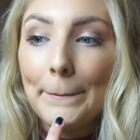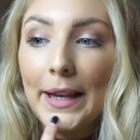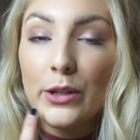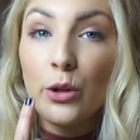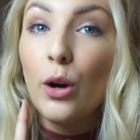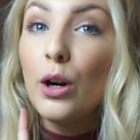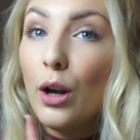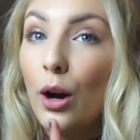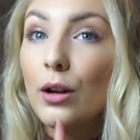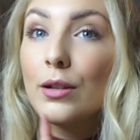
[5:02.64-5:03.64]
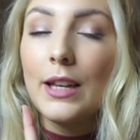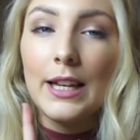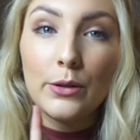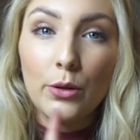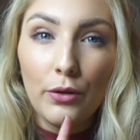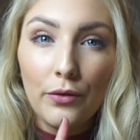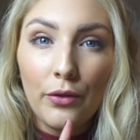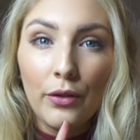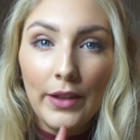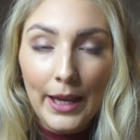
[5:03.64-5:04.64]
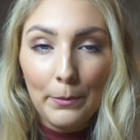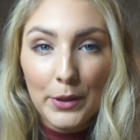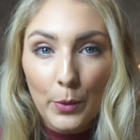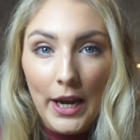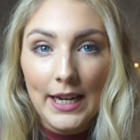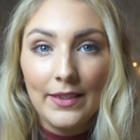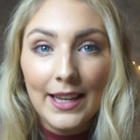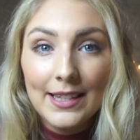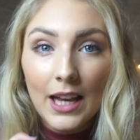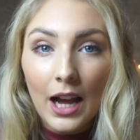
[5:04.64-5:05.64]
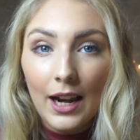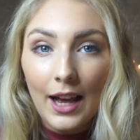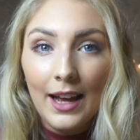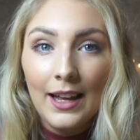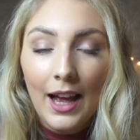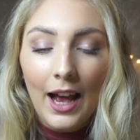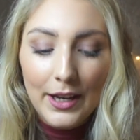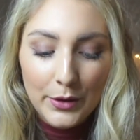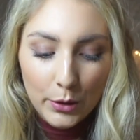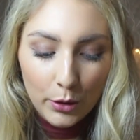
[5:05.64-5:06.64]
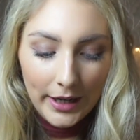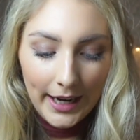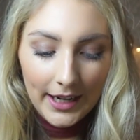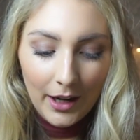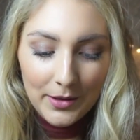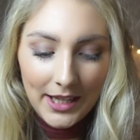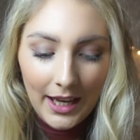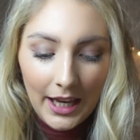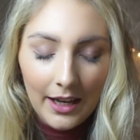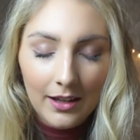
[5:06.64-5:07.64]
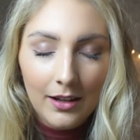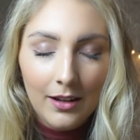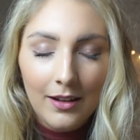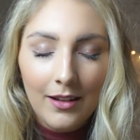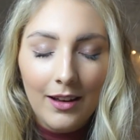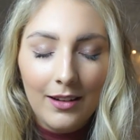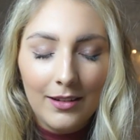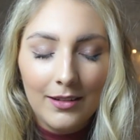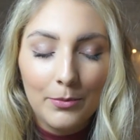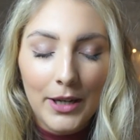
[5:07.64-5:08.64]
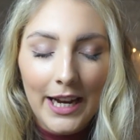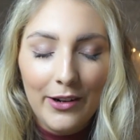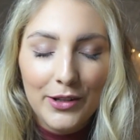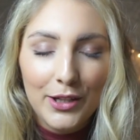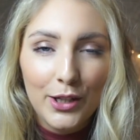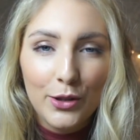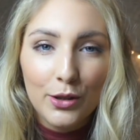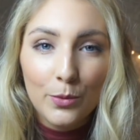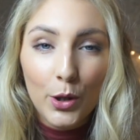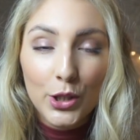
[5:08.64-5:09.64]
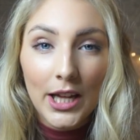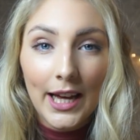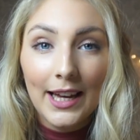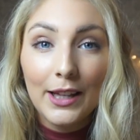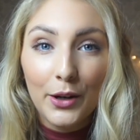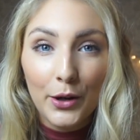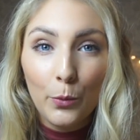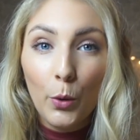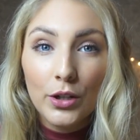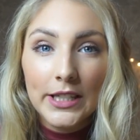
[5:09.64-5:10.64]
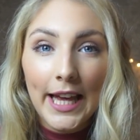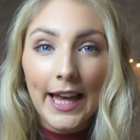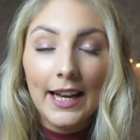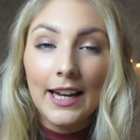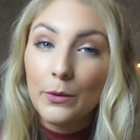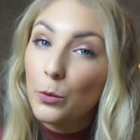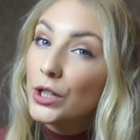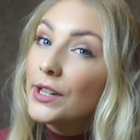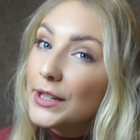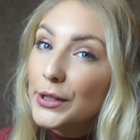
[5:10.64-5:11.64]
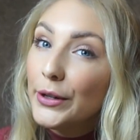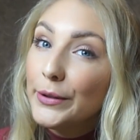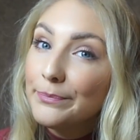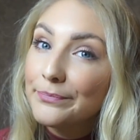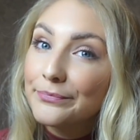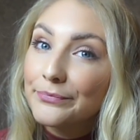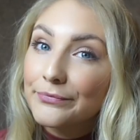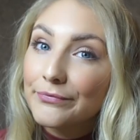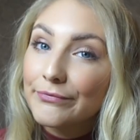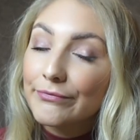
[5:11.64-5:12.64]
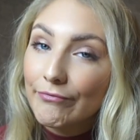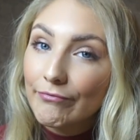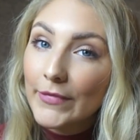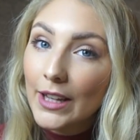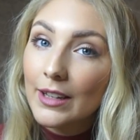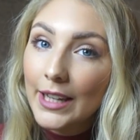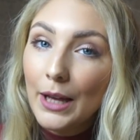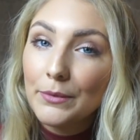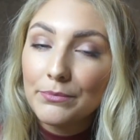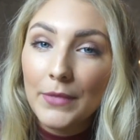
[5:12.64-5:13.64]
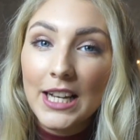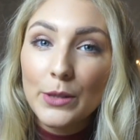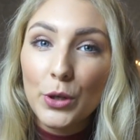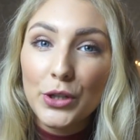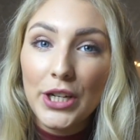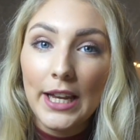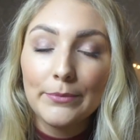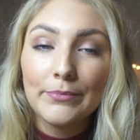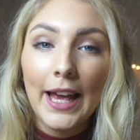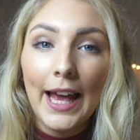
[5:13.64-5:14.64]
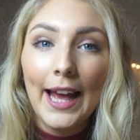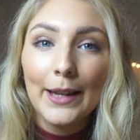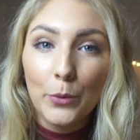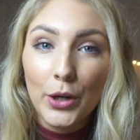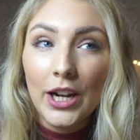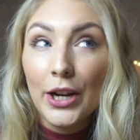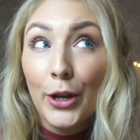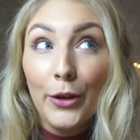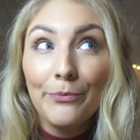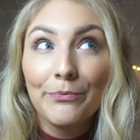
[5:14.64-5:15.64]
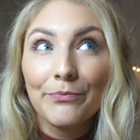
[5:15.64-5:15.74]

It's not a gloss, it's sort of the in-between. And this colour, I saw it and I was thinking, oh, Mykelaclaire, as soon as you swatch that, you're going to want it. And what did I do? Yeah, I swatched it. And what did I do?